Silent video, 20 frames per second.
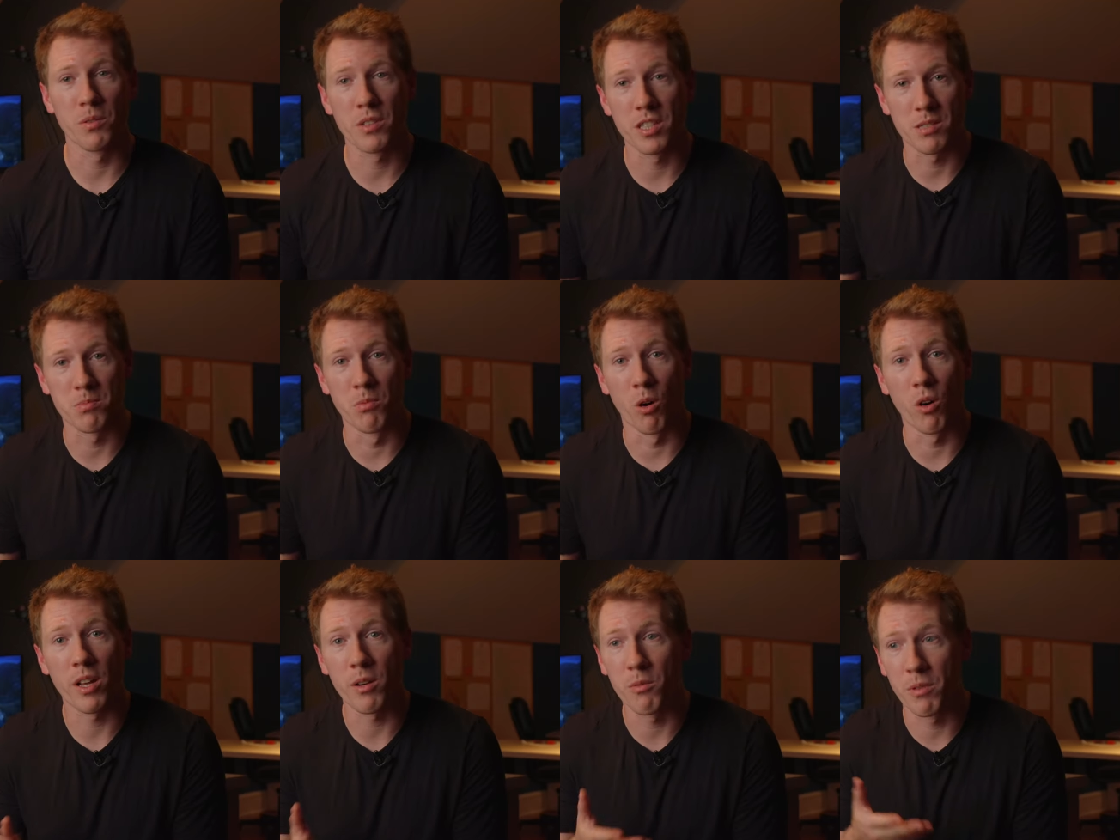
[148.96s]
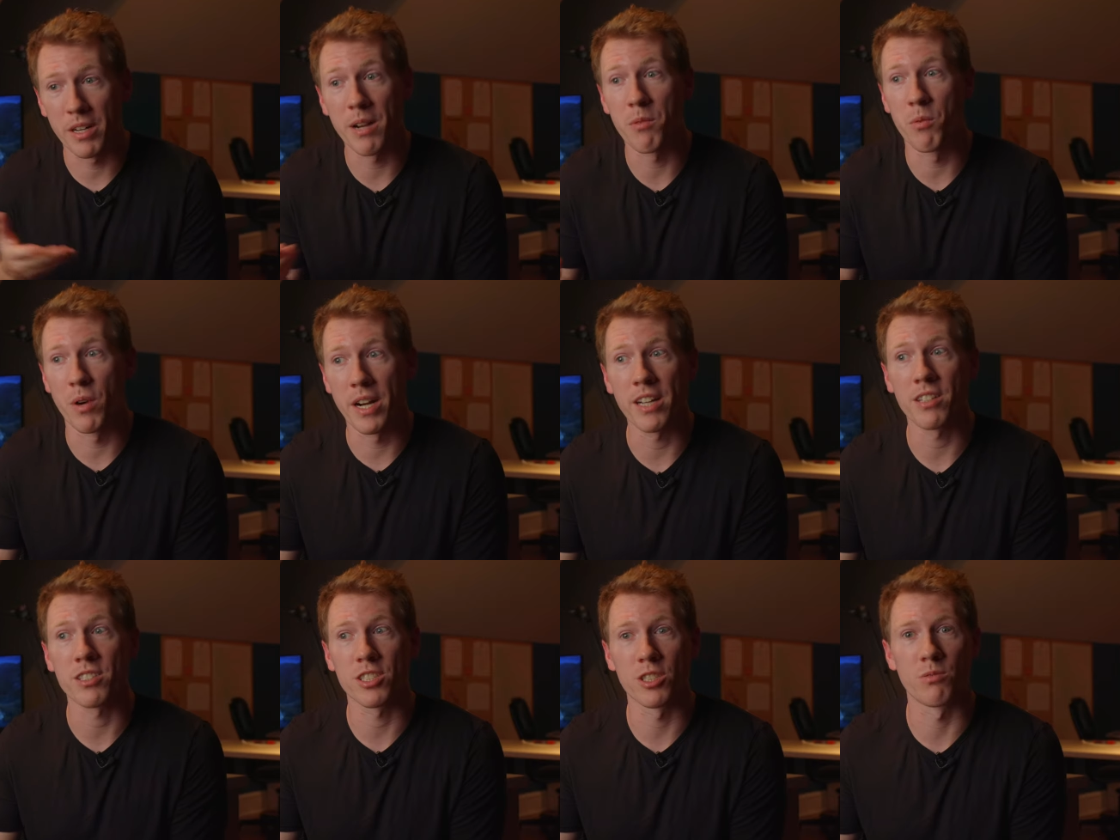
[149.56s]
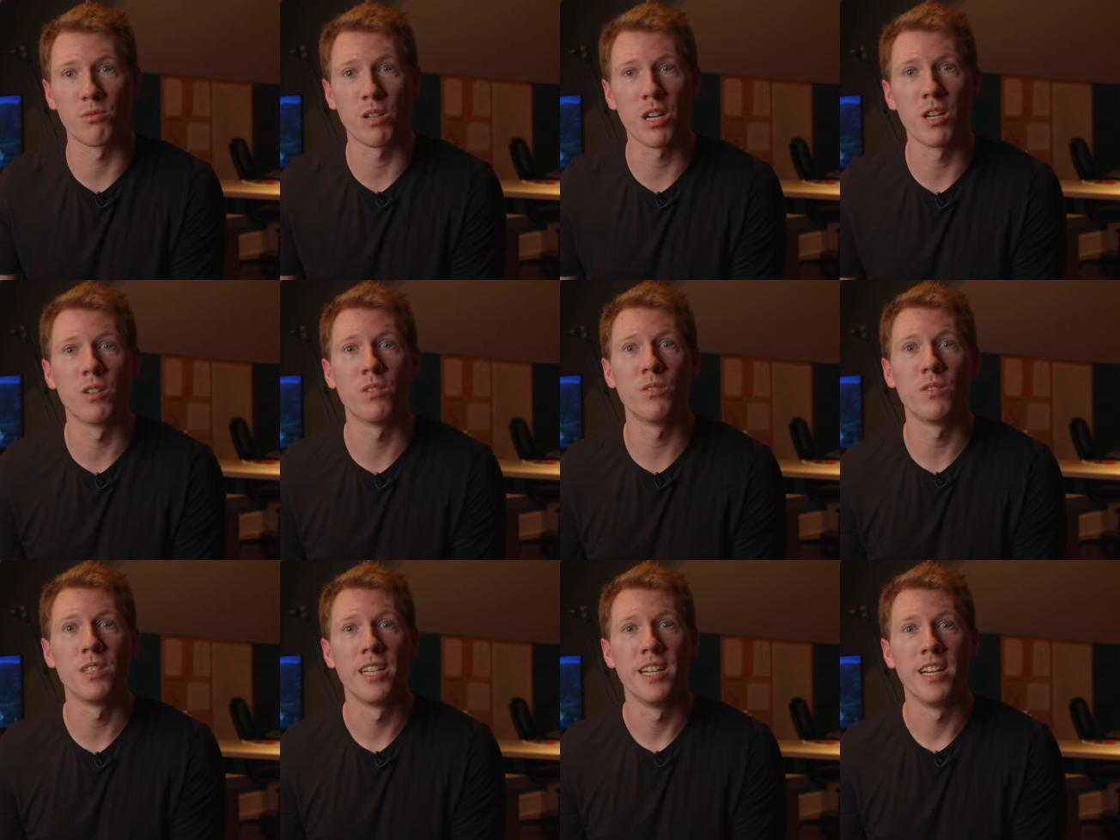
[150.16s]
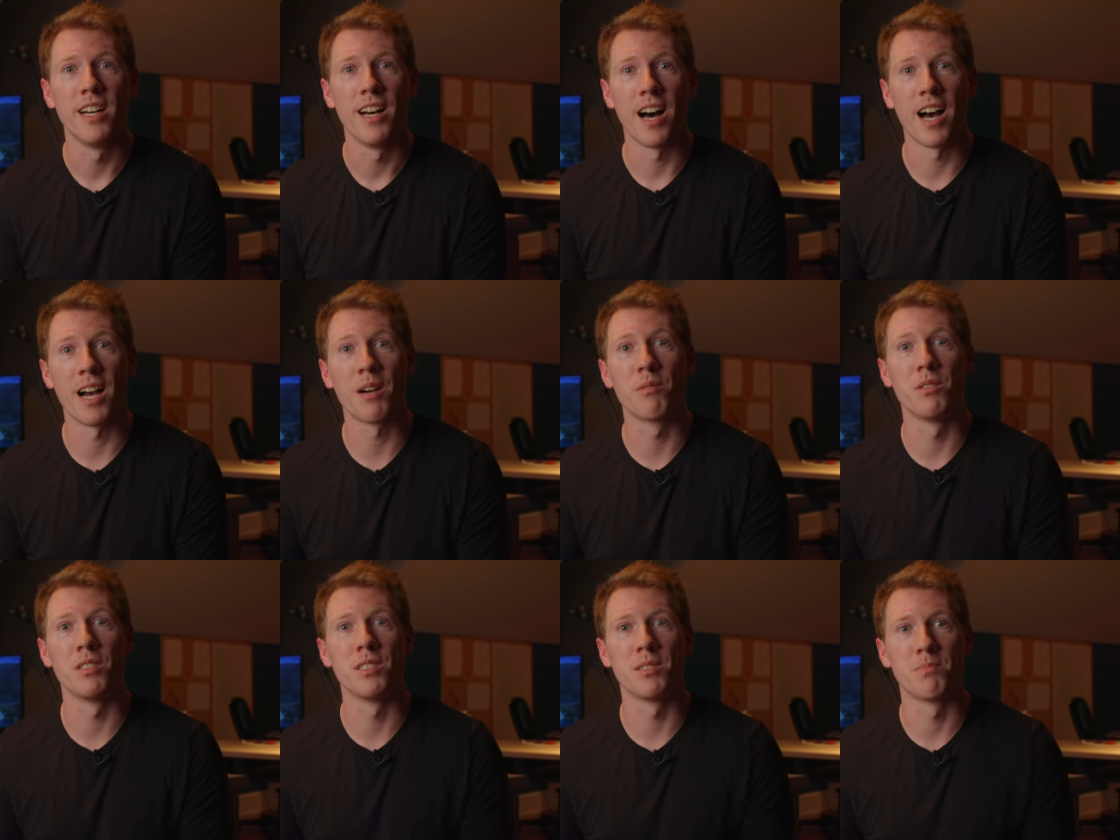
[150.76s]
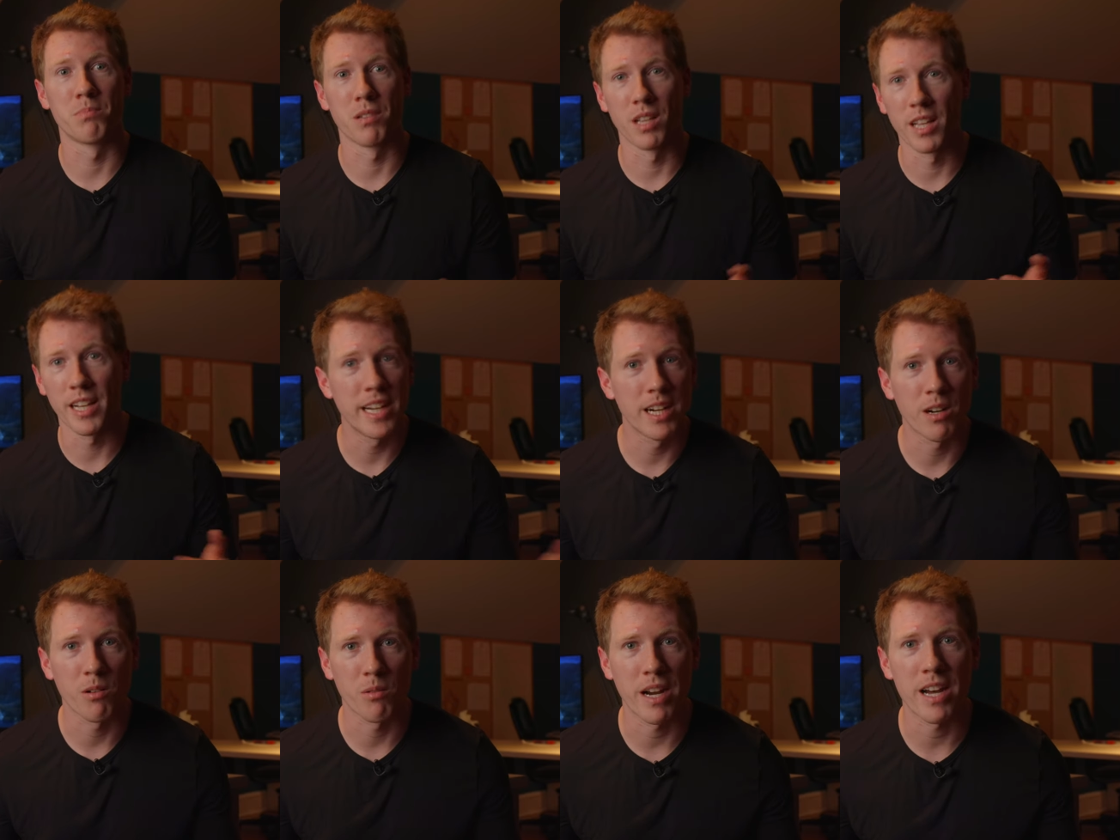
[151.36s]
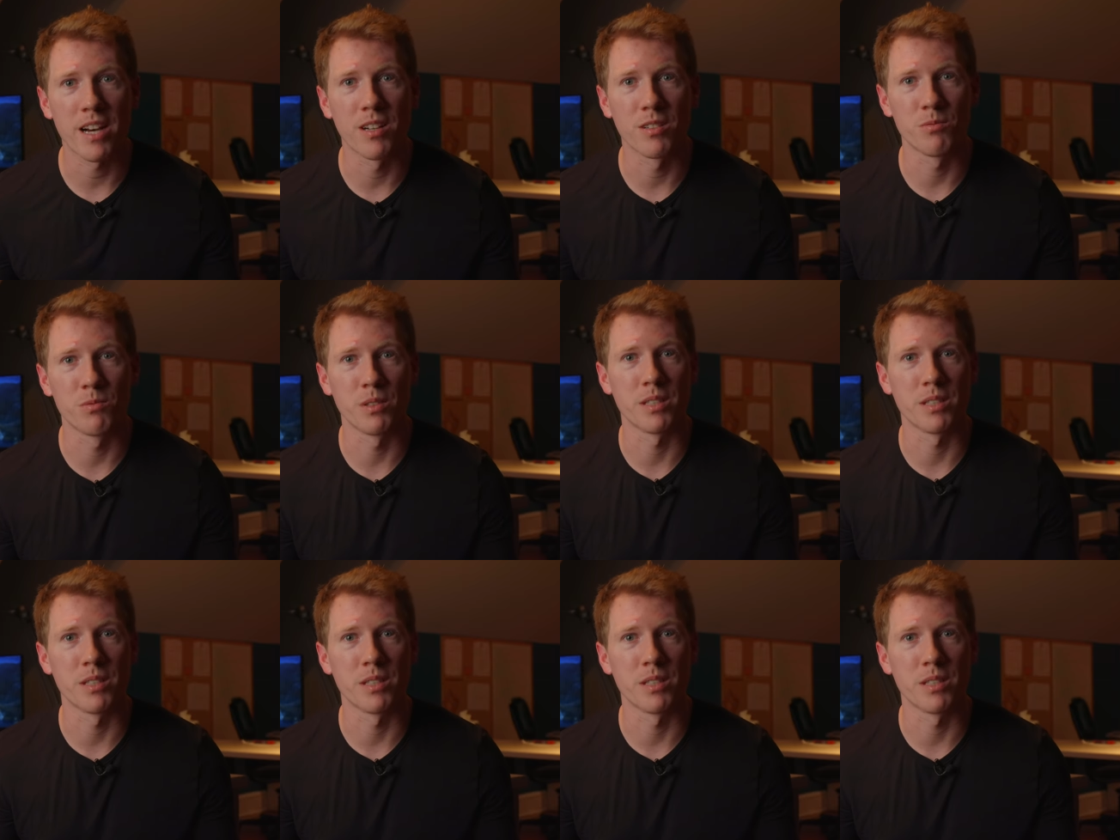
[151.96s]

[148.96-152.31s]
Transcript: this morning when I went out to row, I was playing around